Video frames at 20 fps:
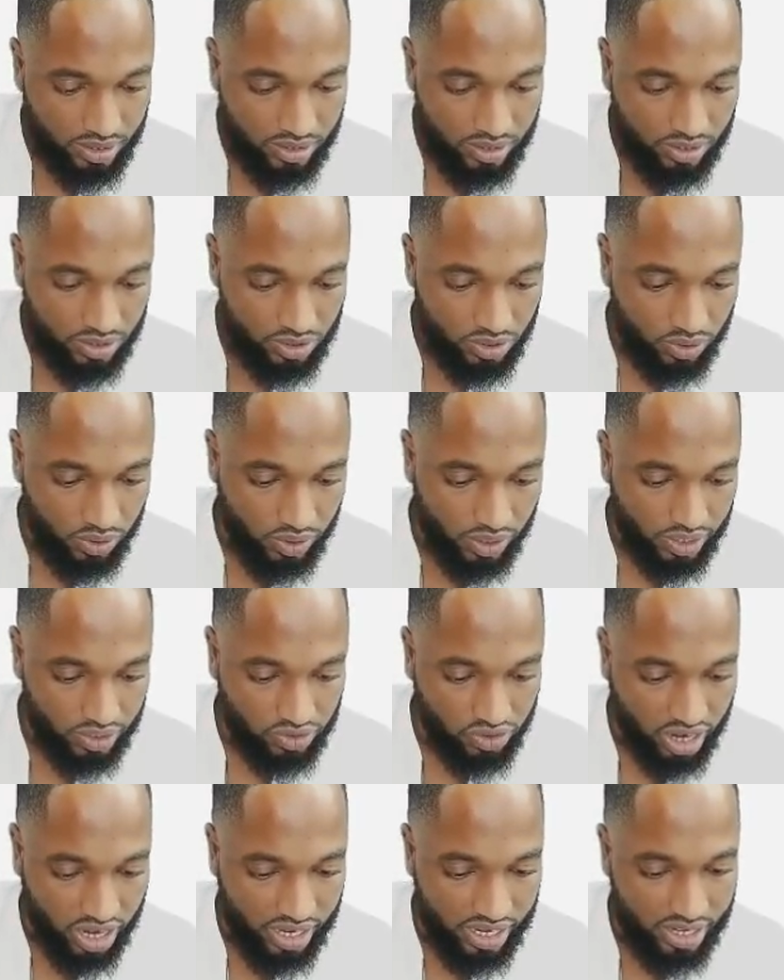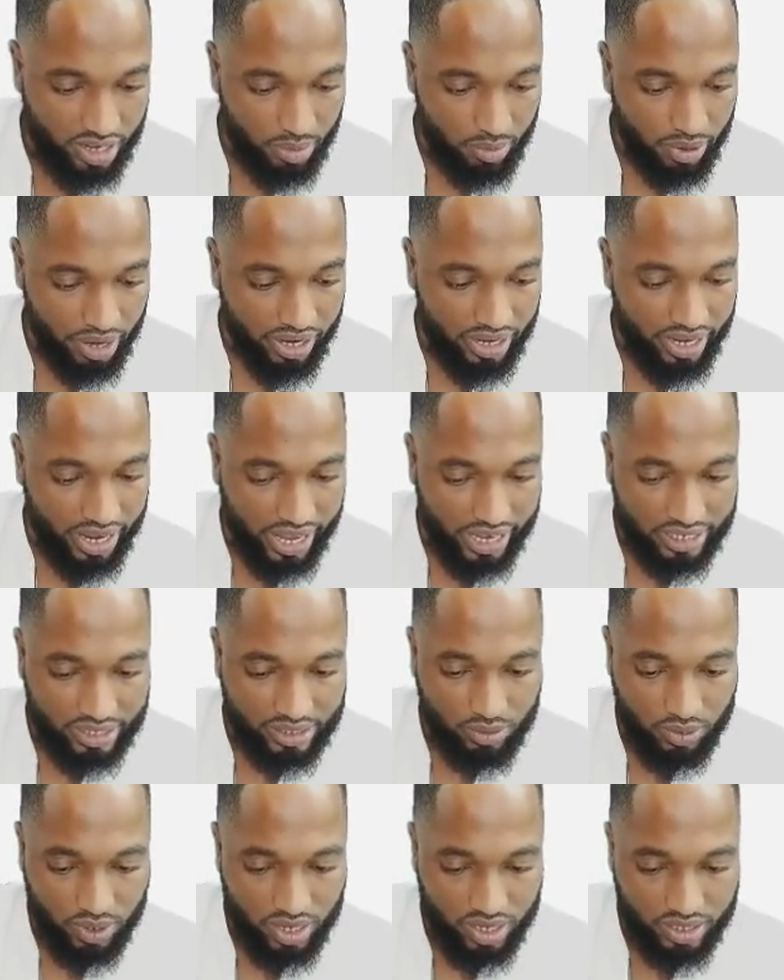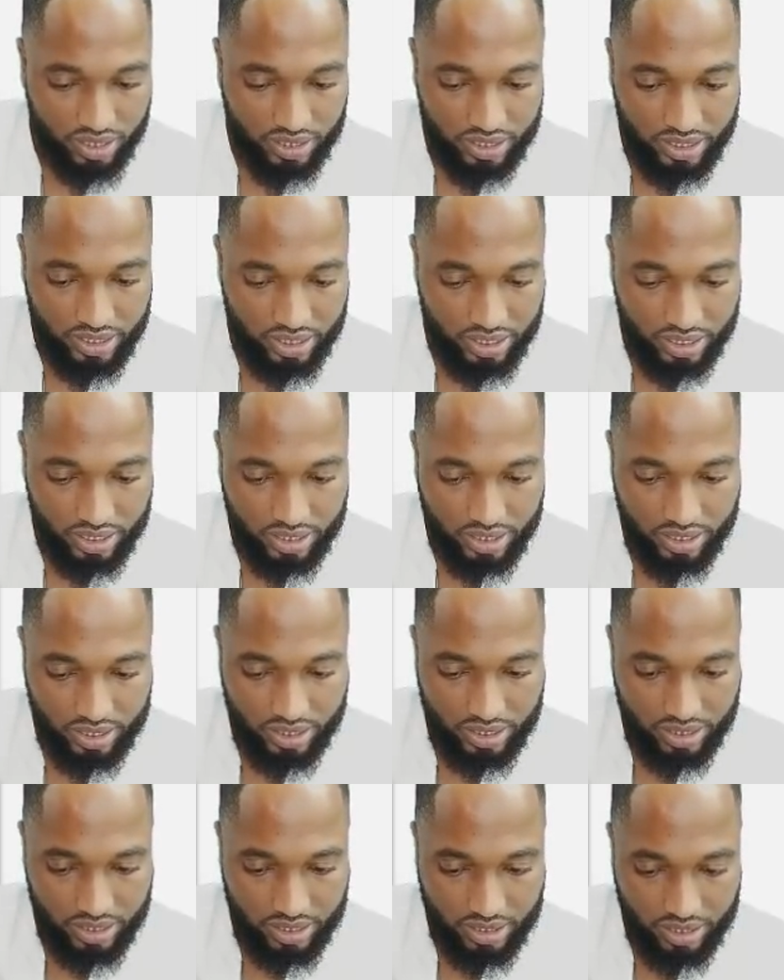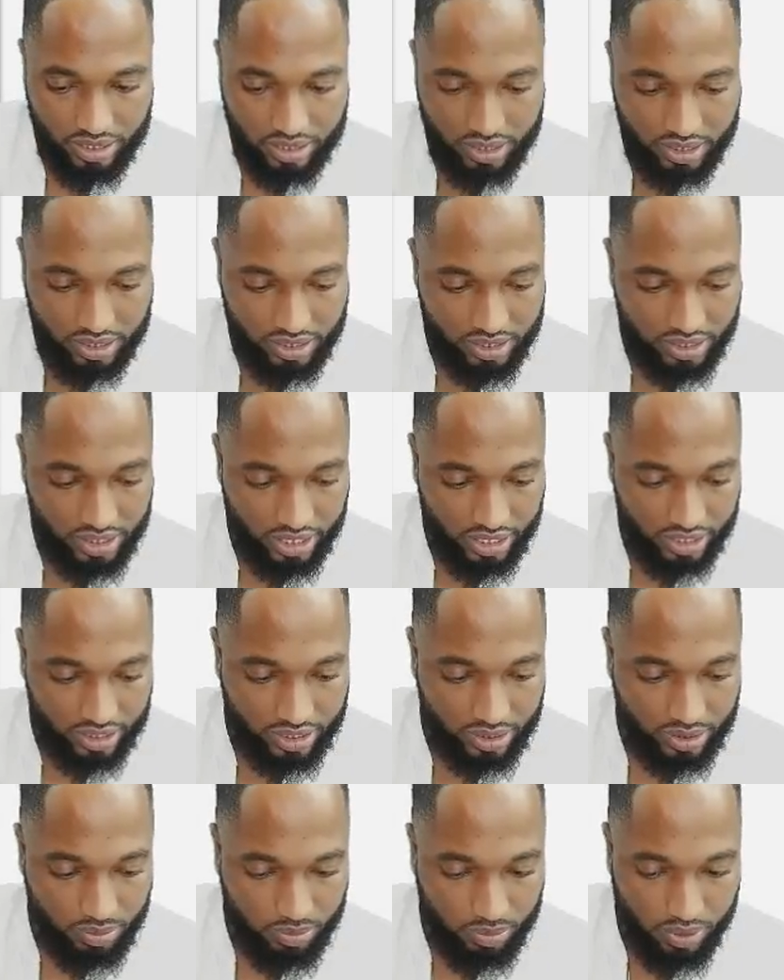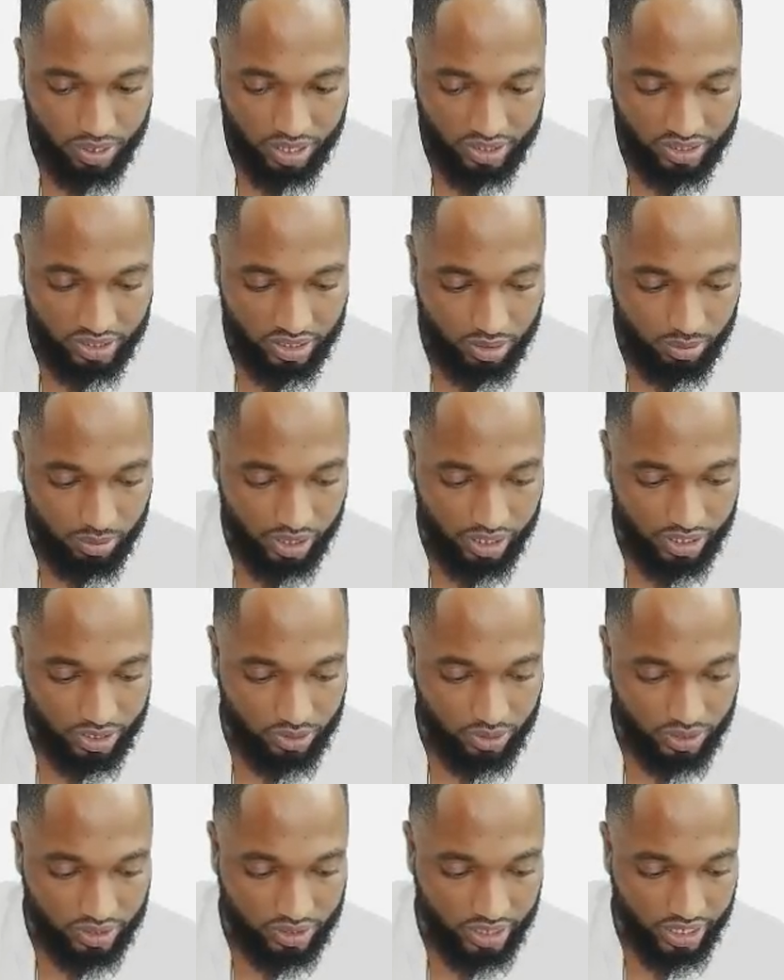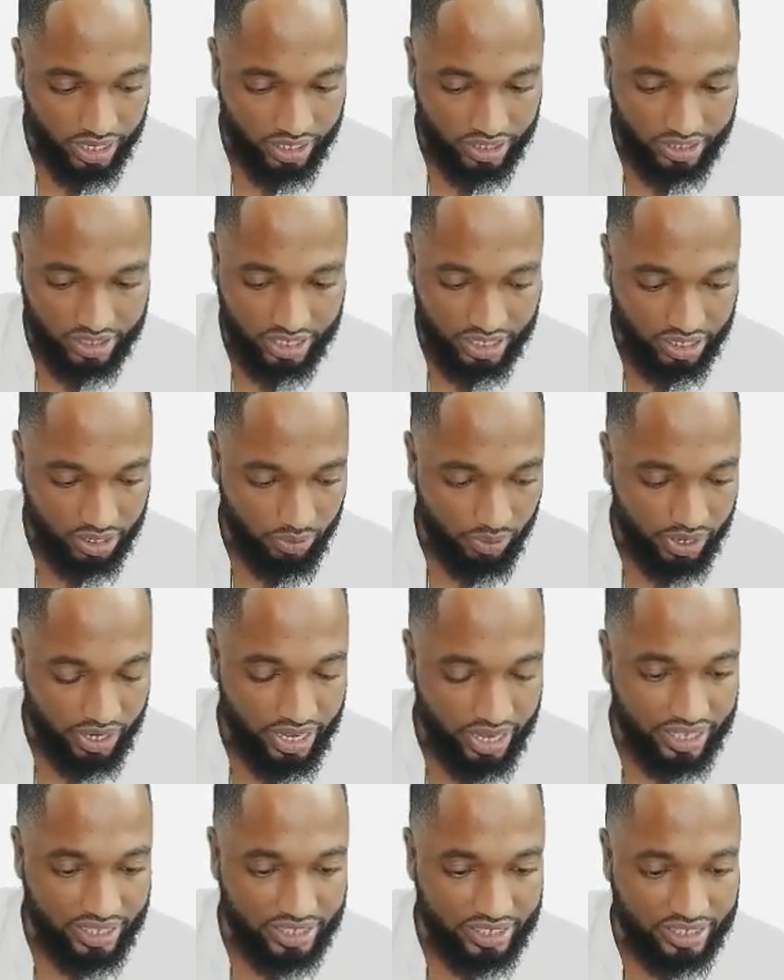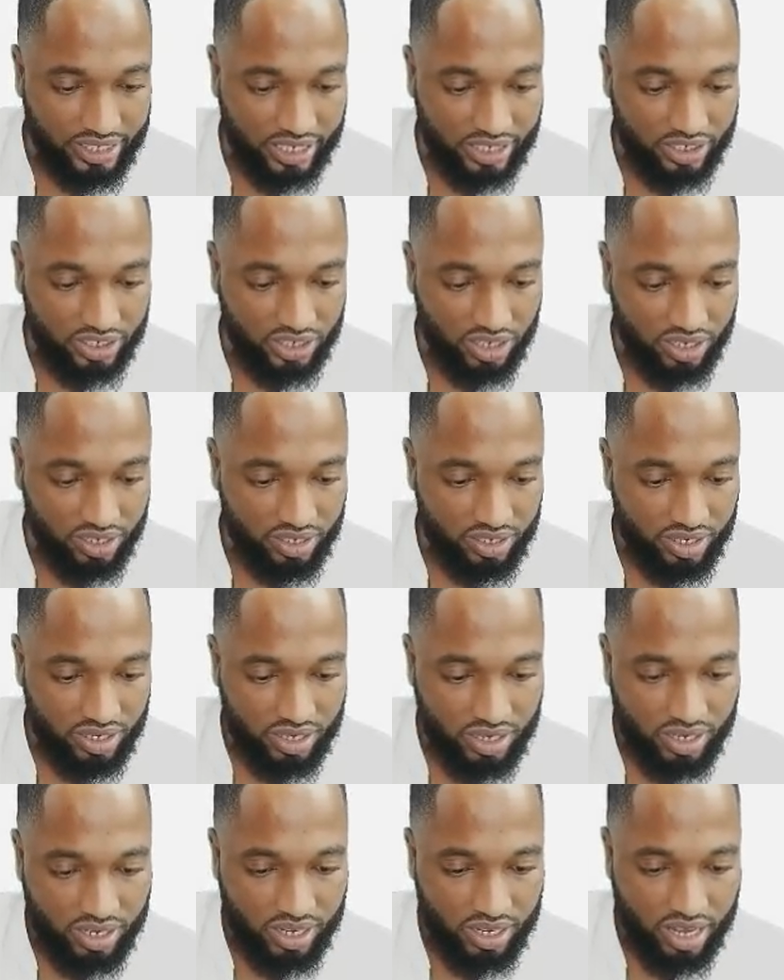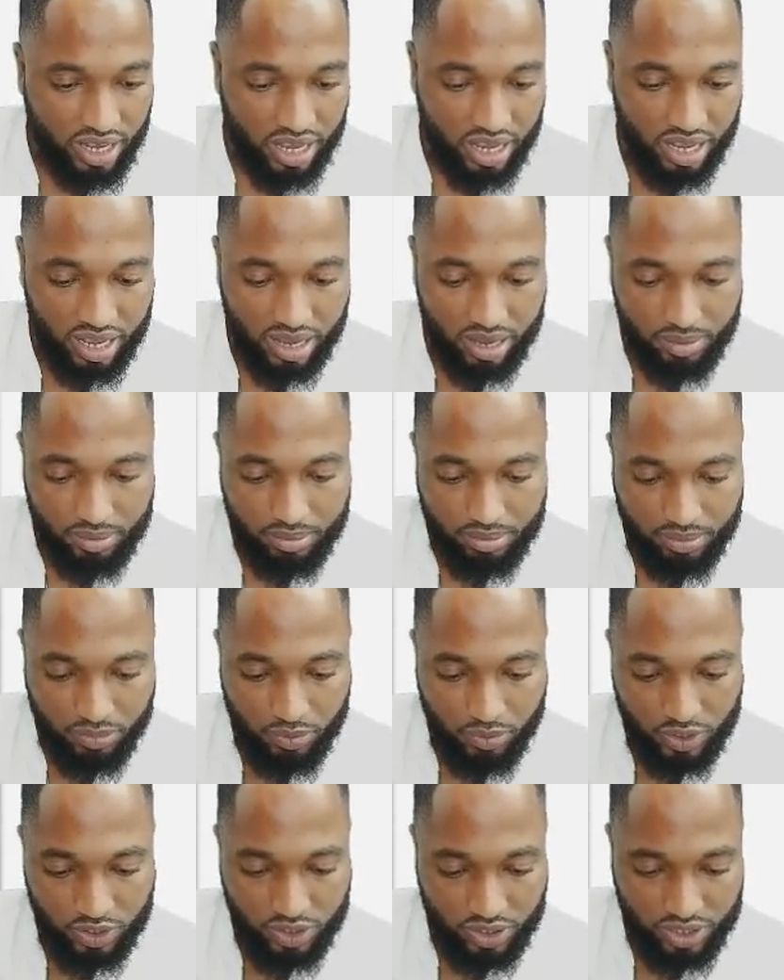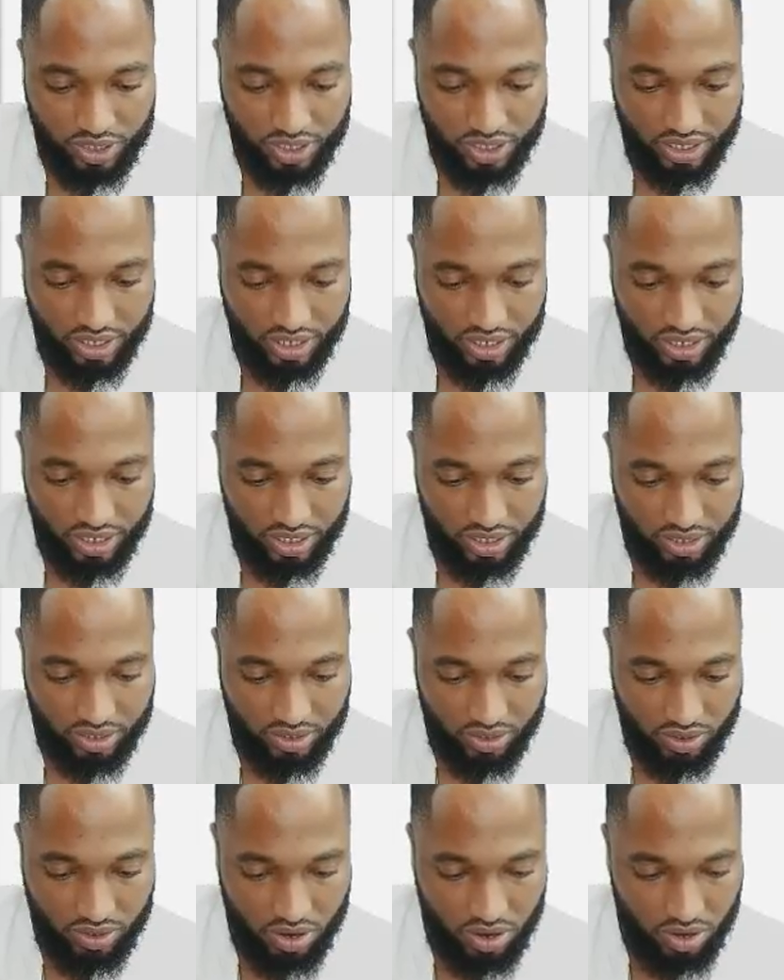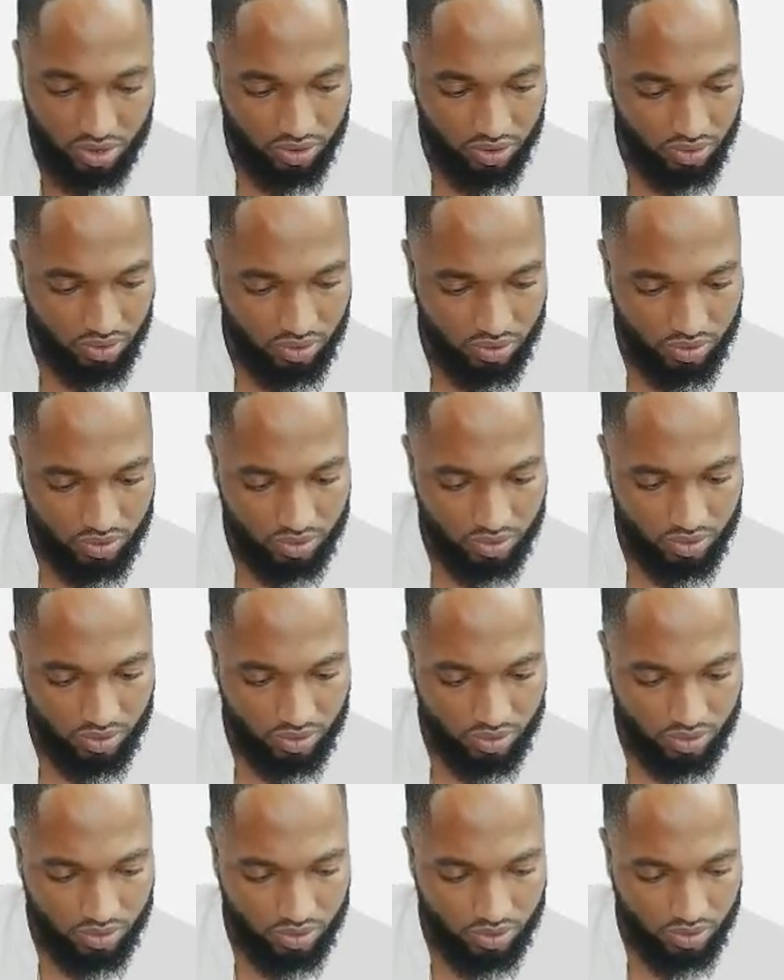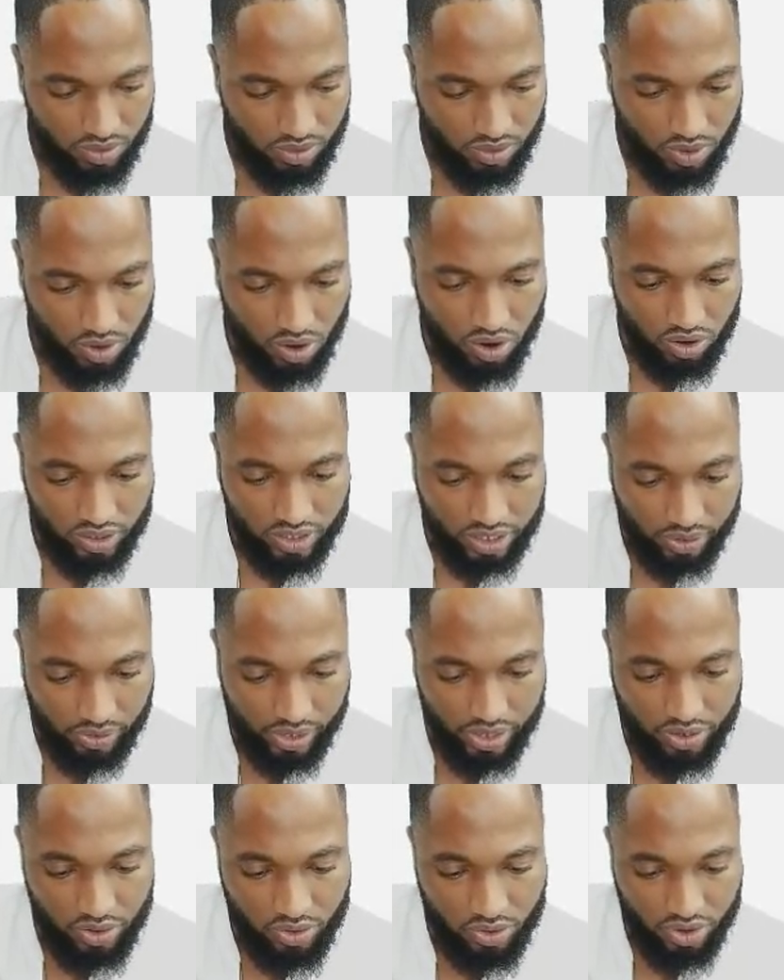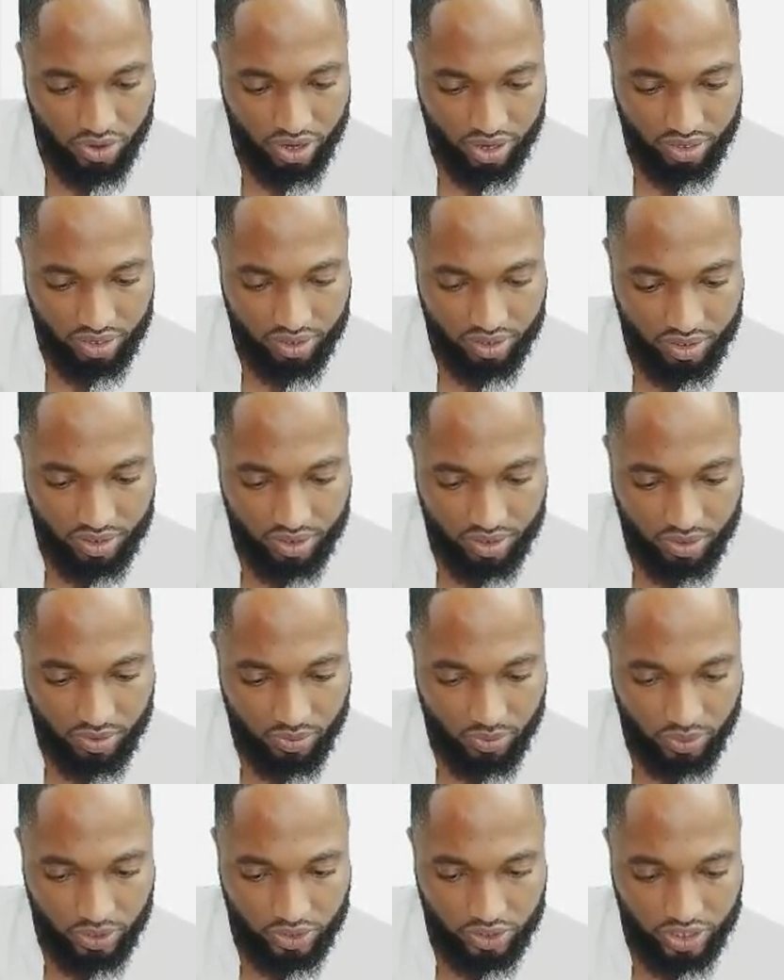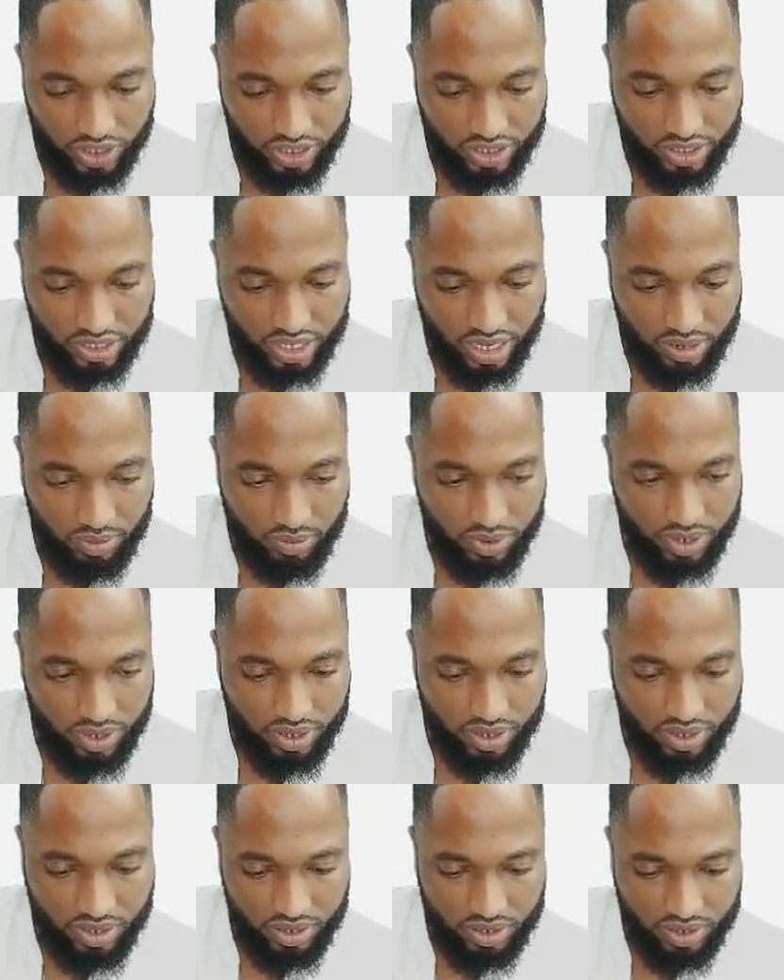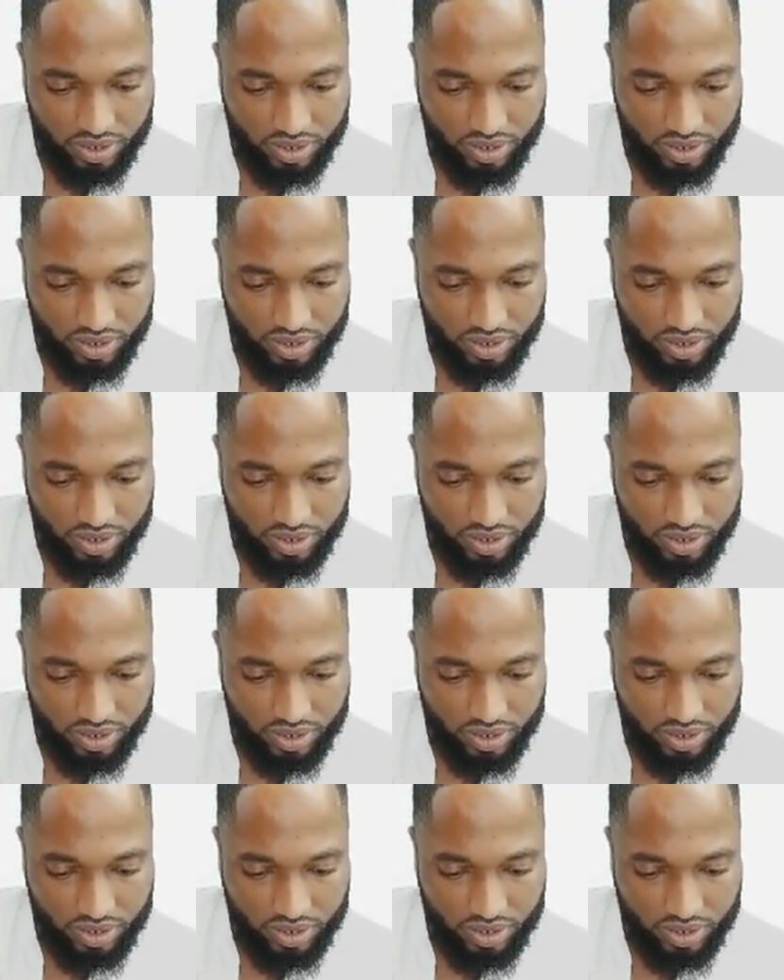So Israeli number in X was 6 plus number in this was 8, take away the intersection, which they, take away the union, which they said was,